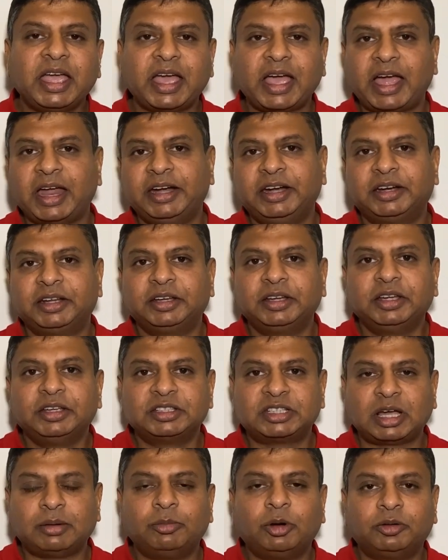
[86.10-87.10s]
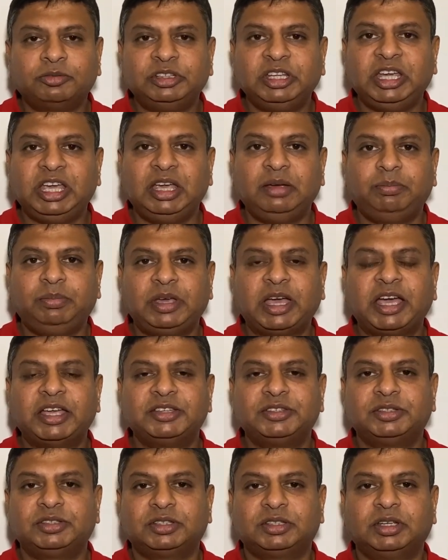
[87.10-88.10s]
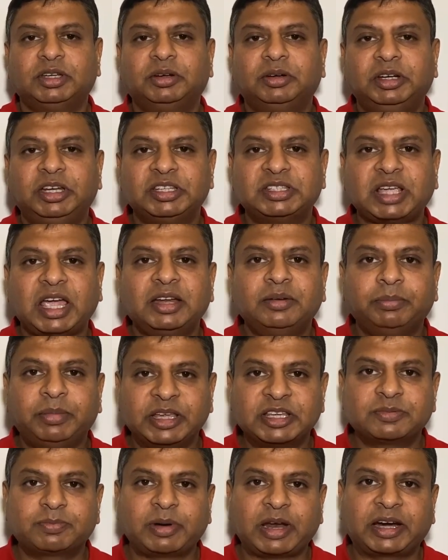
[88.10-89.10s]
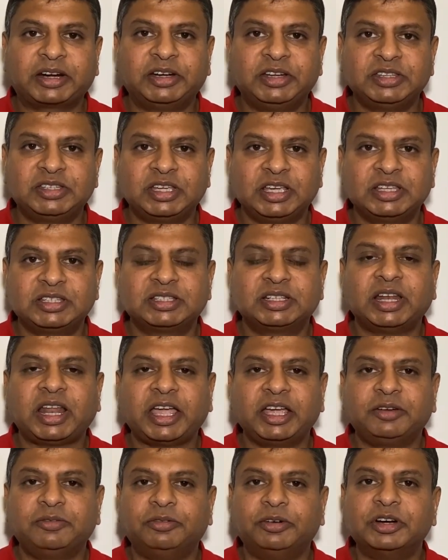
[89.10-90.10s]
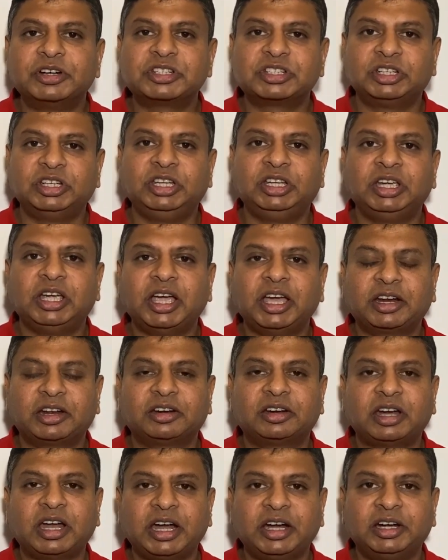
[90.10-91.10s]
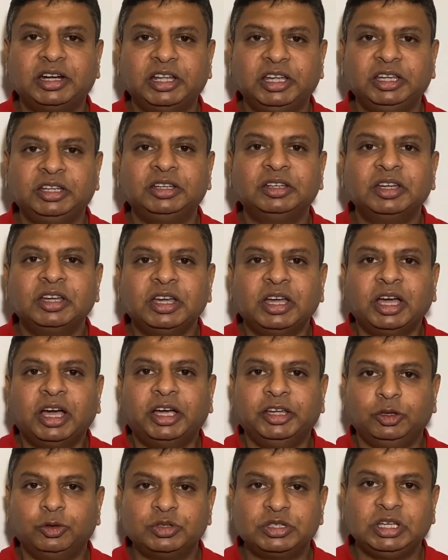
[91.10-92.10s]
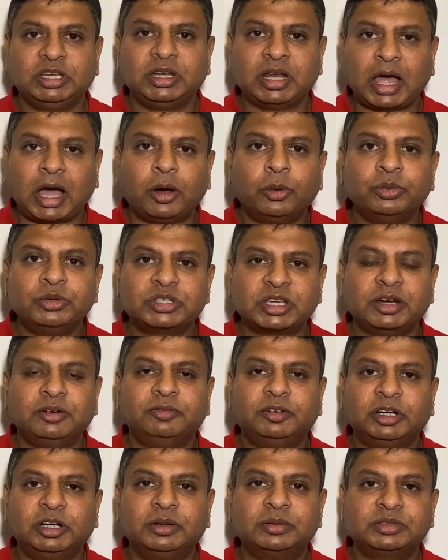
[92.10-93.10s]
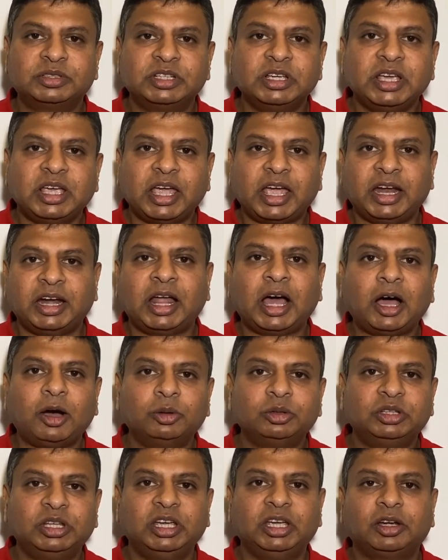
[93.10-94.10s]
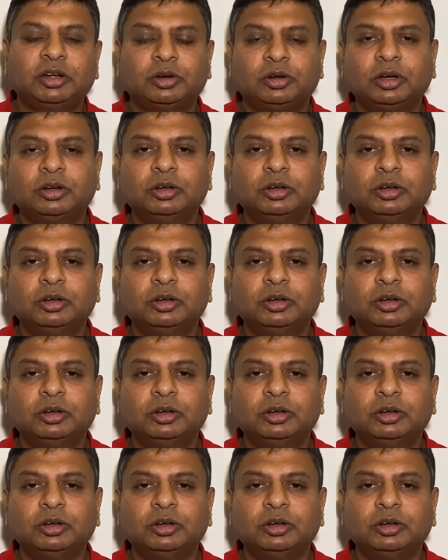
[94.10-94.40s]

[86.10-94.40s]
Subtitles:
and some of the APIs design best practices like versioning, error handling, using nouns and verbs, and how they